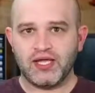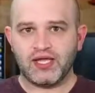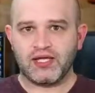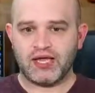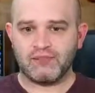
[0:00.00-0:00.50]

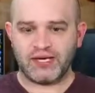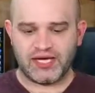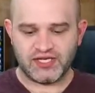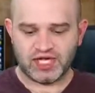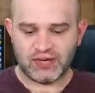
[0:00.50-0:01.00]
Camp
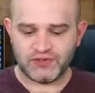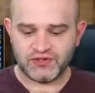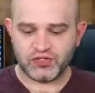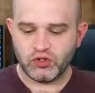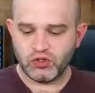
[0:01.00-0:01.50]
Pinetop. And
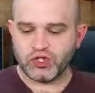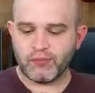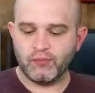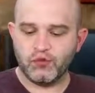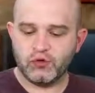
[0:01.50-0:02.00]
so you're going to
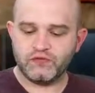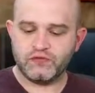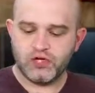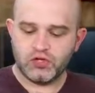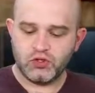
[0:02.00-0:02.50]
move
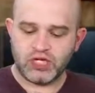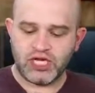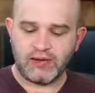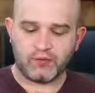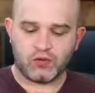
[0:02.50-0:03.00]
your
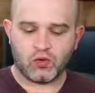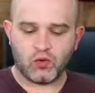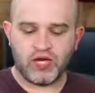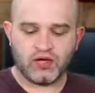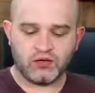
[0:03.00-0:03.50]
camper
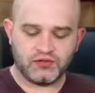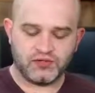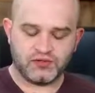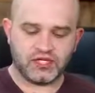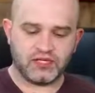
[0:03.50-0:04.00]
around
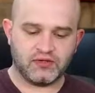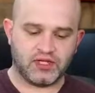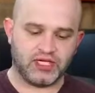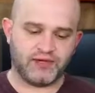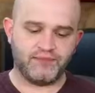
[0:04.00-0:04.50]
the
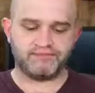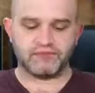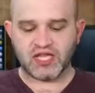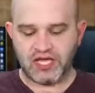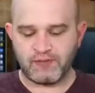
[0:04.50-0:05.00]

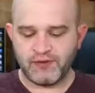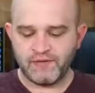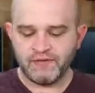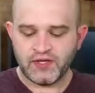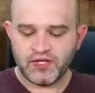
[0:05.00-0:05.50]
camp,
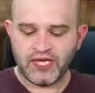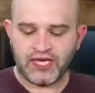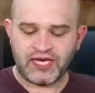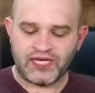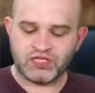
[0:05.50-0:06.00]

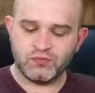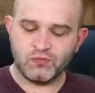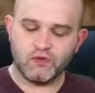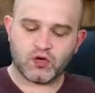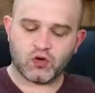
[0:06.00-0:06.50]
and as you
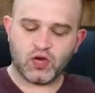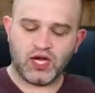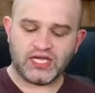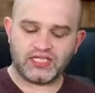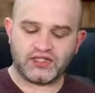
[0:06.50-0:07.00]
move
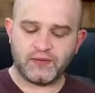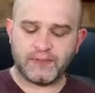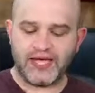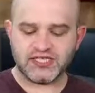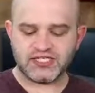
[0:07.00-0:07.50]
across the
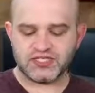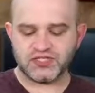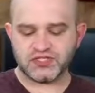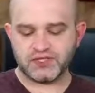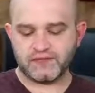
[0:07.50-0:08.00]

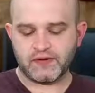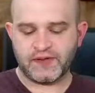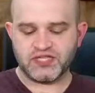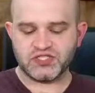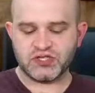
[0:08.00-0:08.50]
patches
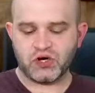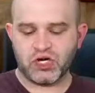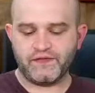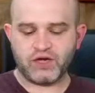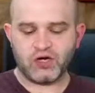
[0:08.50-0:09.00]
that are
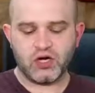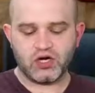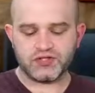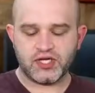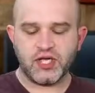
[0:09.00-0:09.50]
on the
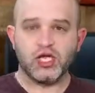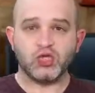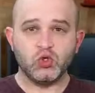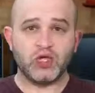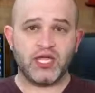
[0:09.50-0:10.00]
cards,
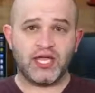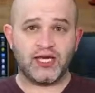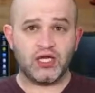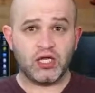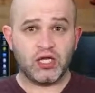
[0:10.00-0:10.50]
you can
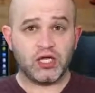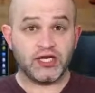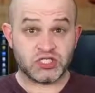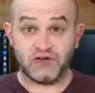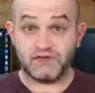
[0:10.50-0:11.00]

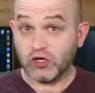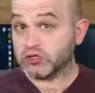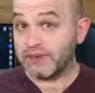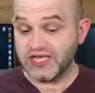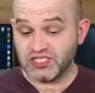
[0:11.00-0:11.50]
achieve those
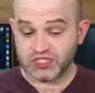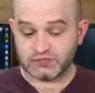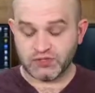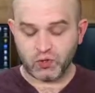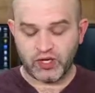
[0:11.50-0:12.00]
patches.
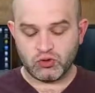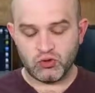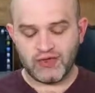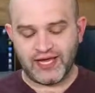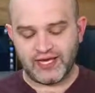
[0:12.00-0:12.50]
But the way you do
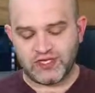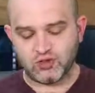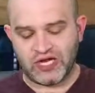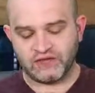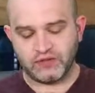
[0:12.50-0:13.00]
that is you
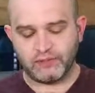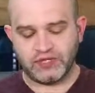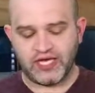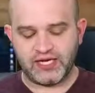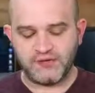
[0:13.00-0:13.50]
have to
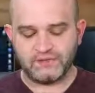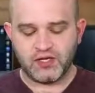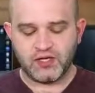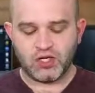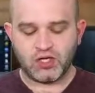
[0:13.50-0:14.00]
play
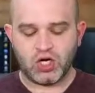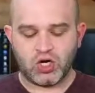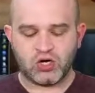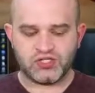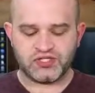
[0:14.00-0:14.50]

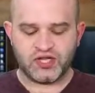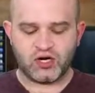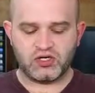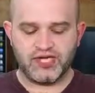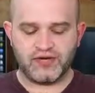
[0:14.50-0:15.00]
cards that
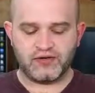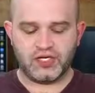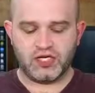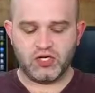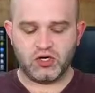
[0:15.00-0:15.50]
are down
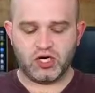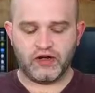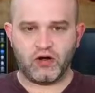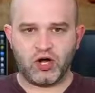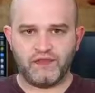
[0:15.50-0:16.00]
here
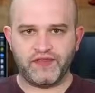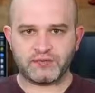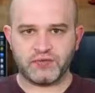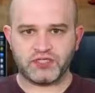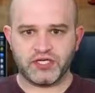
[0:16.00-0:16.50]
on this
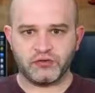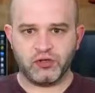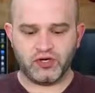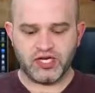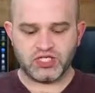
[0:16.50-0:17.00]
particular
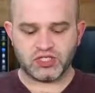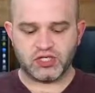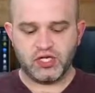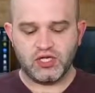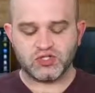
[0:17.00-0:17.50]
location.
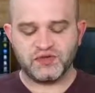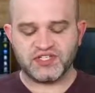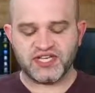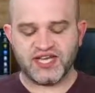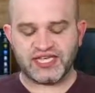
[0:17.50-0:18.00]
So in this
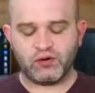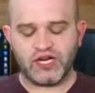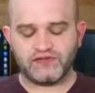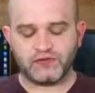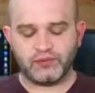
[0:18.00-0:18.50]
case, I would
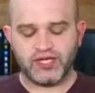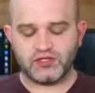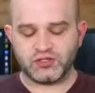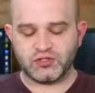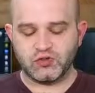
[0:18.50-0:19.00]
have to play
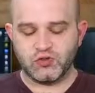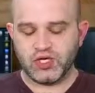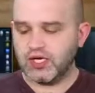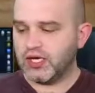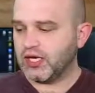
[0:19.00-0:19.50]
2
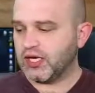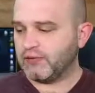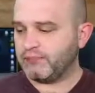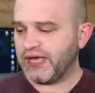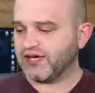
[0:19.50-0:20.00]

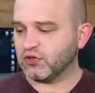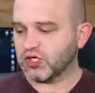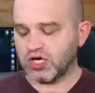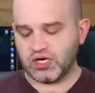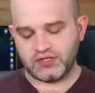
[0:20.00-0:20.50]
paddle
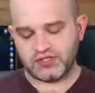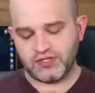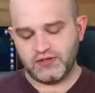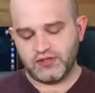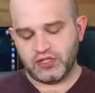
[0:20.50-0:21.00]
cards,
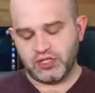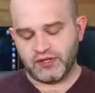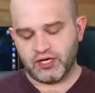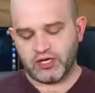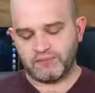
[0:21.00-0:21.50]

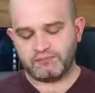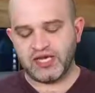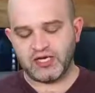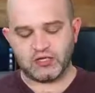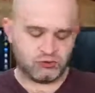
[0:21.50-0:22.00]
the
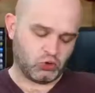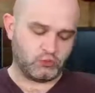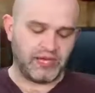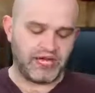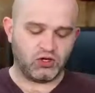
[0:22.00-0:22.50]
pink or
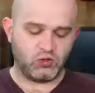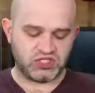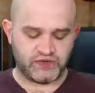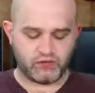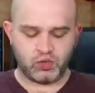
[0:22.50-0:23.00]
paddle,
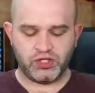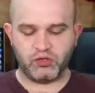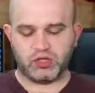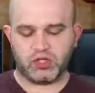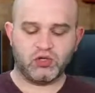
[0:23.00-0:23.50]
whichever one you
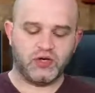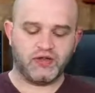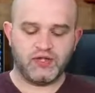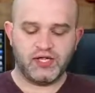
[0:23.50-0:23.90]
want to go with.